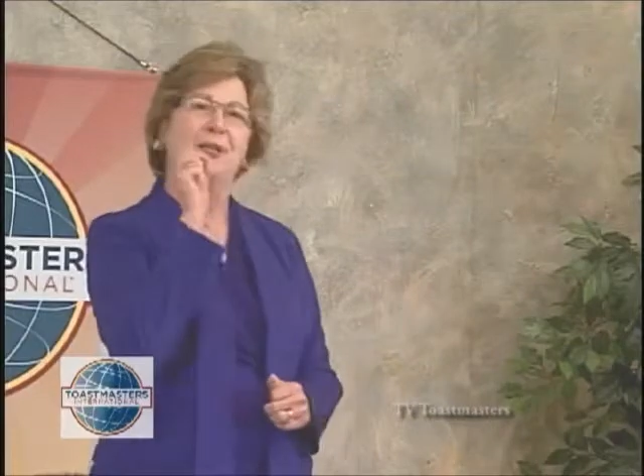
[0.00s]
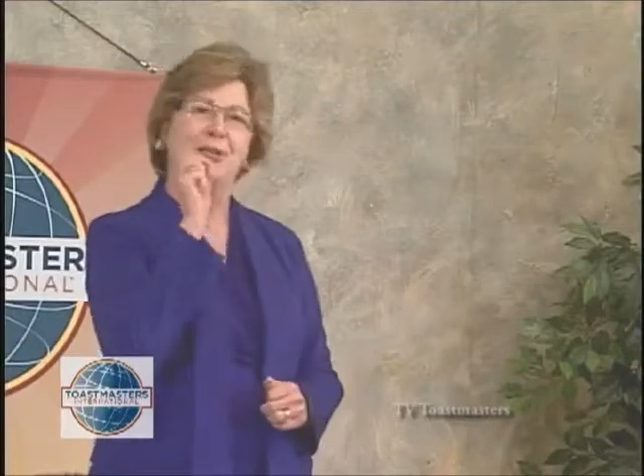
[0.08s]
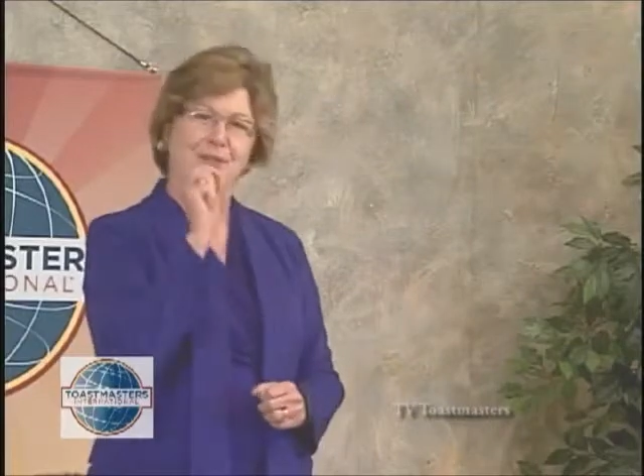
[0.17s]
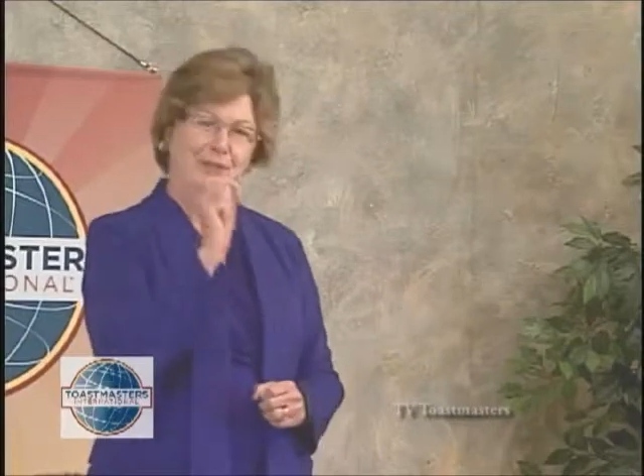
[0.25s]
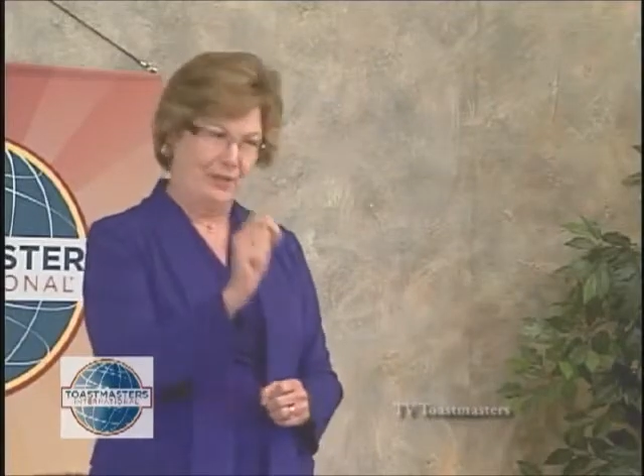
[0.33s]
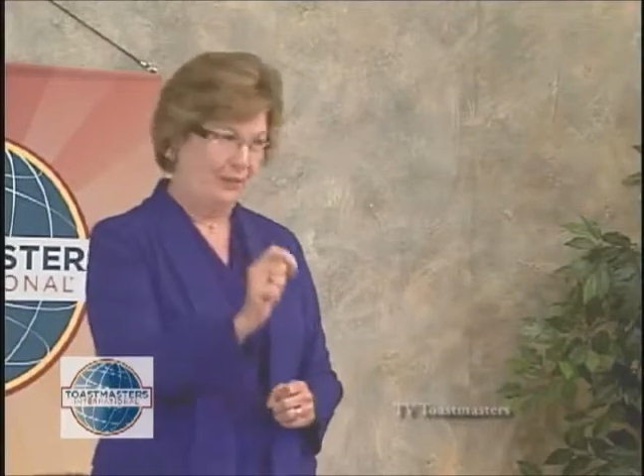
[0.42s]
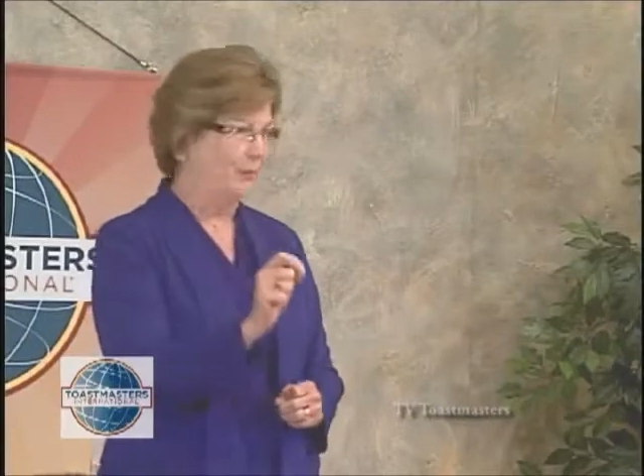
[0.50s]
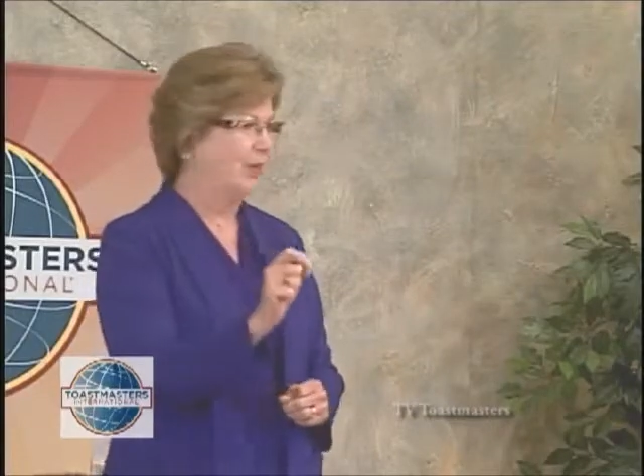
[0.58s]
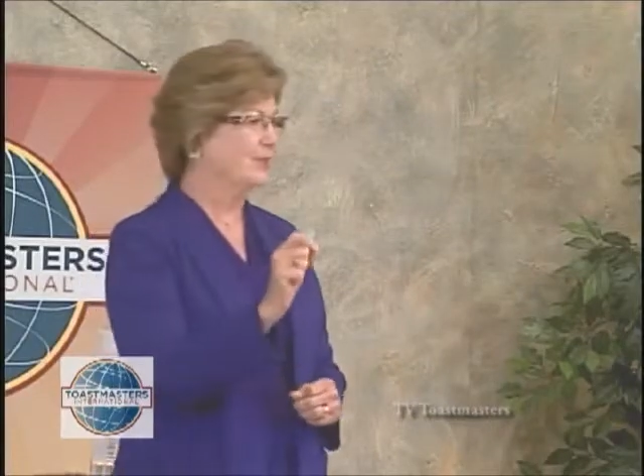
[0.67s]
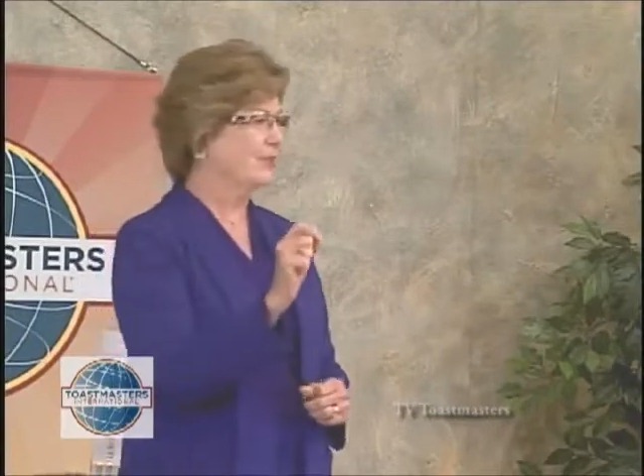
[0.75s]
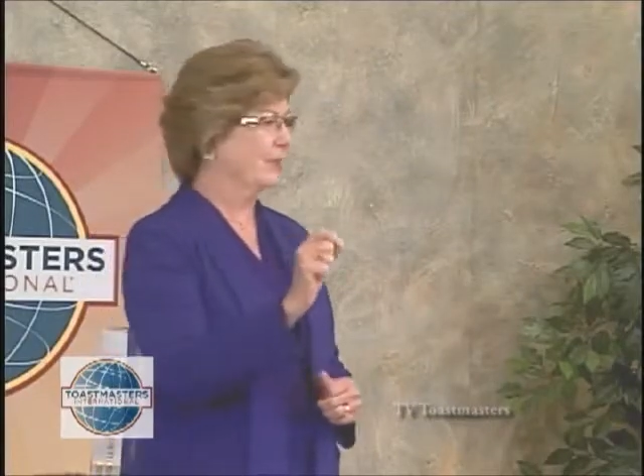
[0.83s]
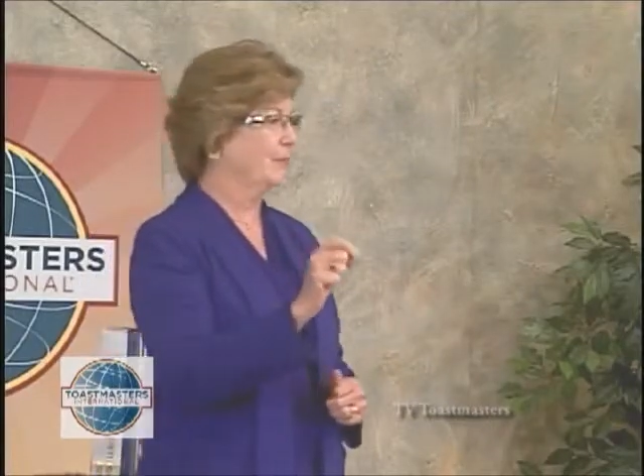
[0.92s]
They
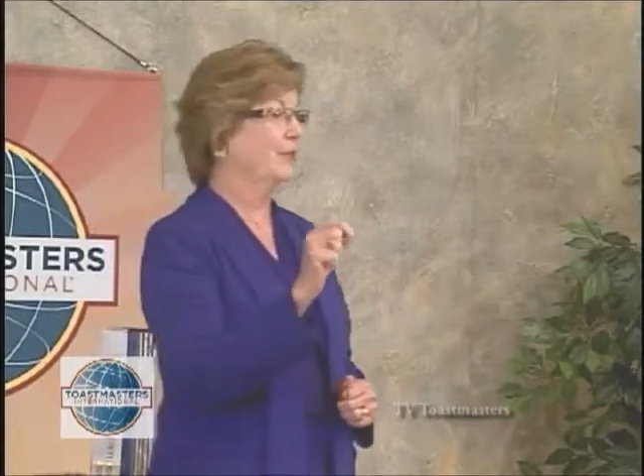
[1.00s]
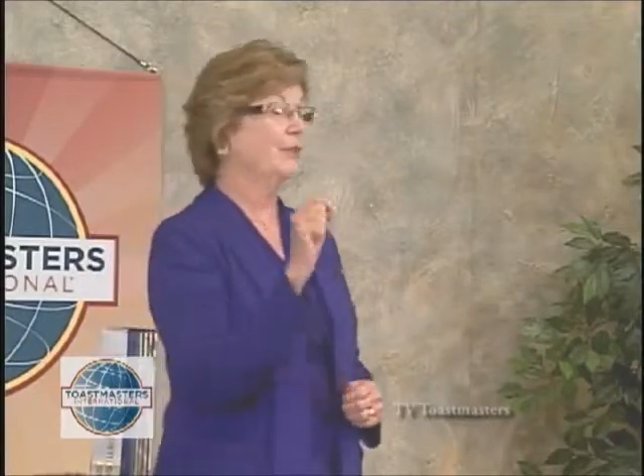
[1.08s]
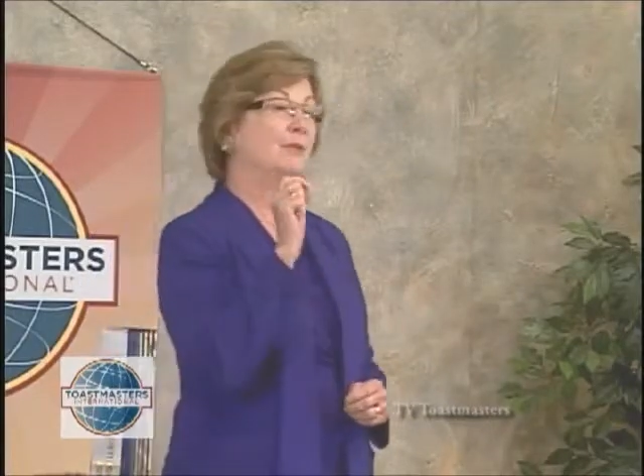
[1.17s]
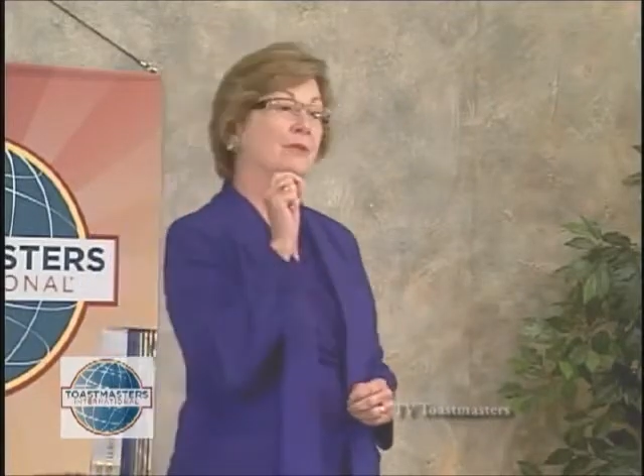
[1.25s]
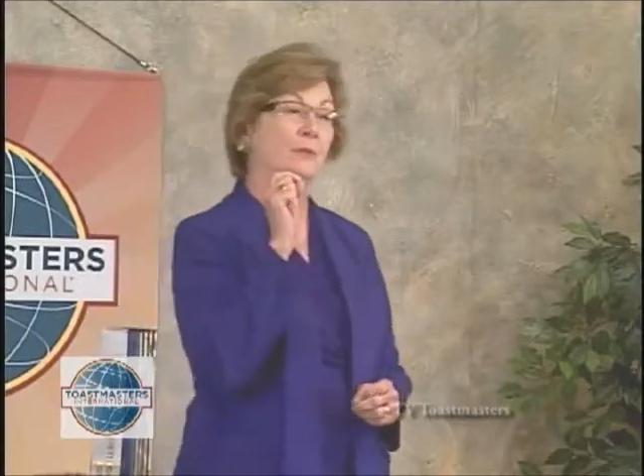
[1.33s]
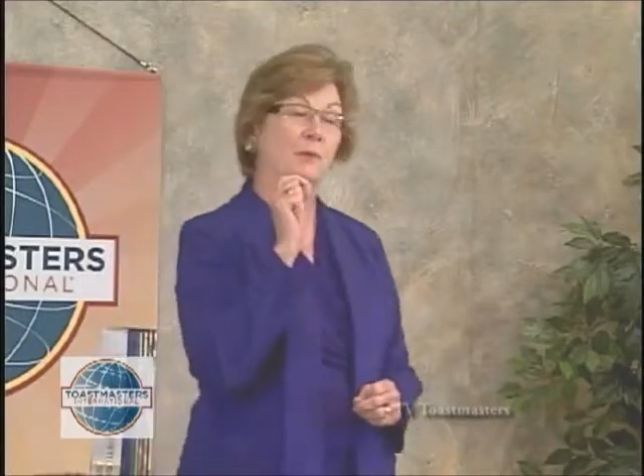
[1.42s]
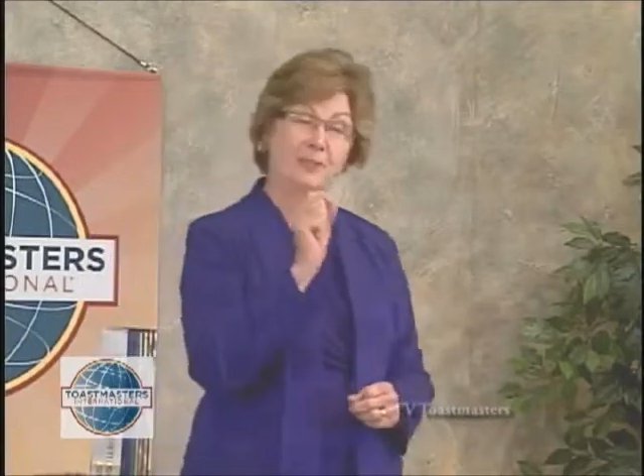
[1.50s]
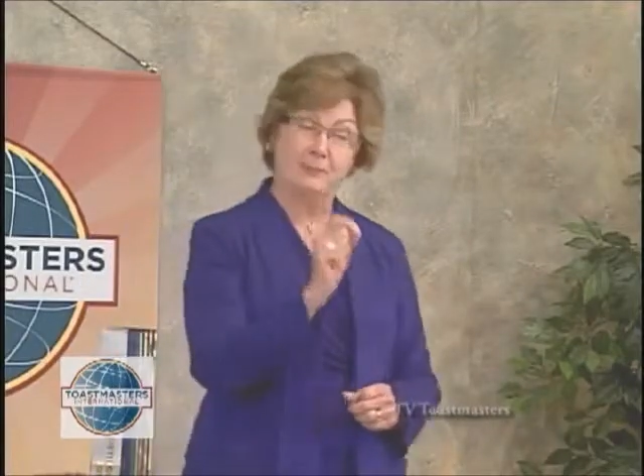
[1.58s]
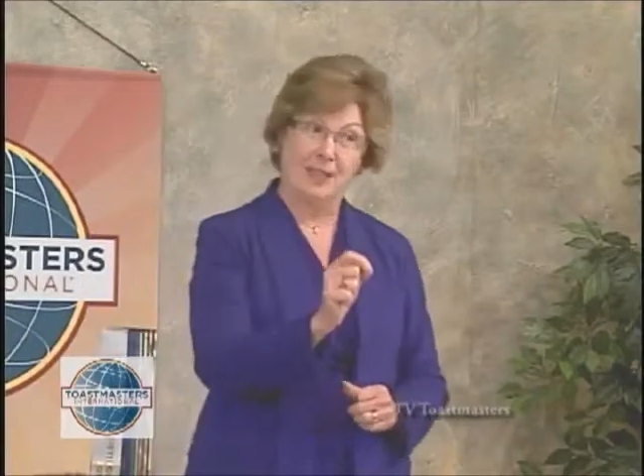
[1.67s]
want someone who will